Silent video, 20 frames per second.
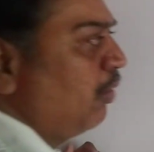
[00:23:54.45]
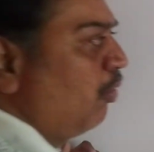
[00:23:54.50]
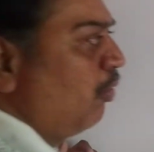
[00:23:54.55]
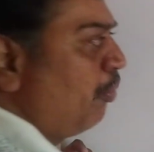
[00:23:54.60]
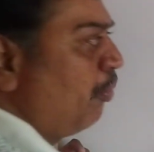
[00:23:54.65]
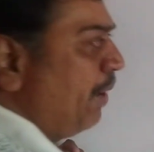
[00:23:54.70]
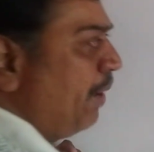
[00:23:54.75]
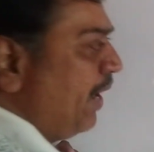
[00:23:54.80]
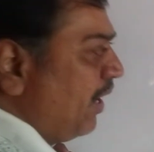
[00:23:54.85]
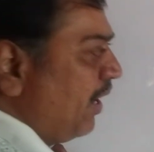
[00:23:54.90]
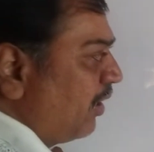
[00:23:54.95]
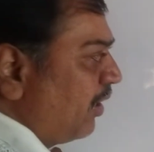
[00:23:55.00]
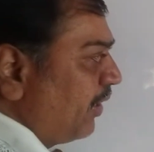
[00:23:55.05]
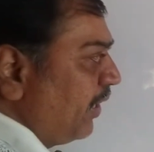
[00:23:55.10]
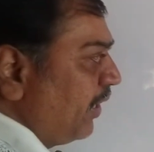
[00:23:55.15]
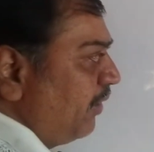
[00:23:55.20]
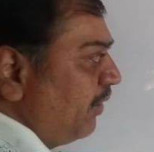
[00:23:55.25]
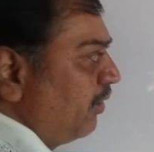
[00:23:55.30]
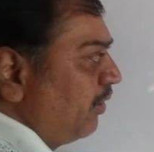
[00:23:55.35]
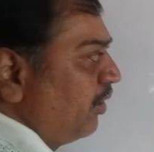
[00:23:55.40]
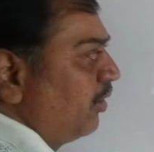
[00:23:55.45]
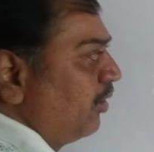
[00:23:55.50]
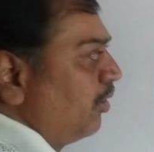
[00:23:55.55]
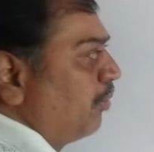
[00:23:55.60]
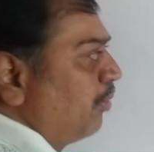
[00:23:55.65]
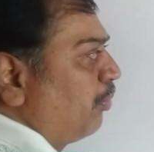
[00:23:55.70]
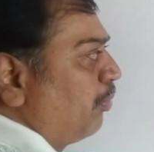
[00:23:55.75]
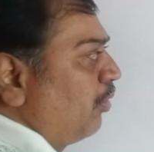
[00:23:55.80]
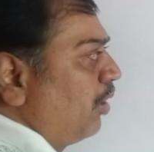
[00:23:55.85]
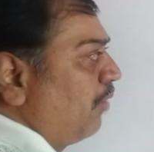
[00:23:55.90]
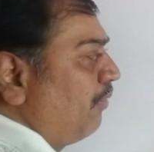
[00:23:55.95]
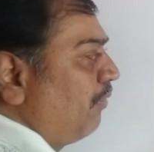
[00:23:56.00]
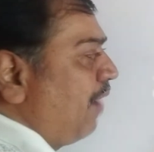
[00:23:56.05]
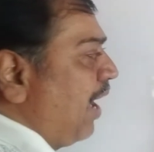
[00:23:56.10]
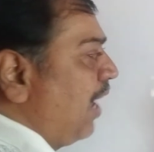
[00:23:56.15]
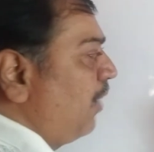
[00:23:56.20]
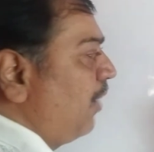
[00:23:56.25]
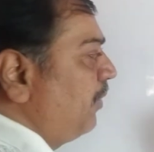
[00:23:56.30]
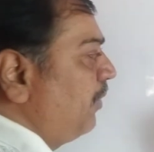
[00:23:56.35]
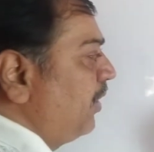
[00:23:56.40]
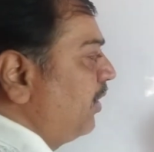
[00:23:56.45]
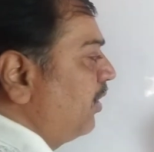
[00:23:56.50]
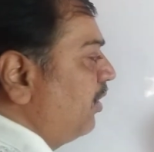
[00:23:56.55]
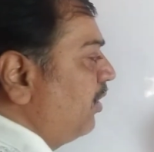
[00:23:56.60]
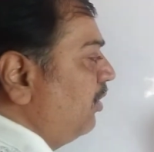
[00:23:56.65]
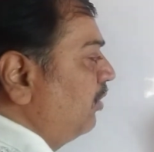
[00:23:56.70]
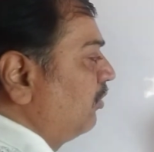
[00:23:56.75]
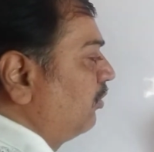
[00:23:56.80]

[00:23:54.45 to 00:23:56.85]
omega T. Put the value here.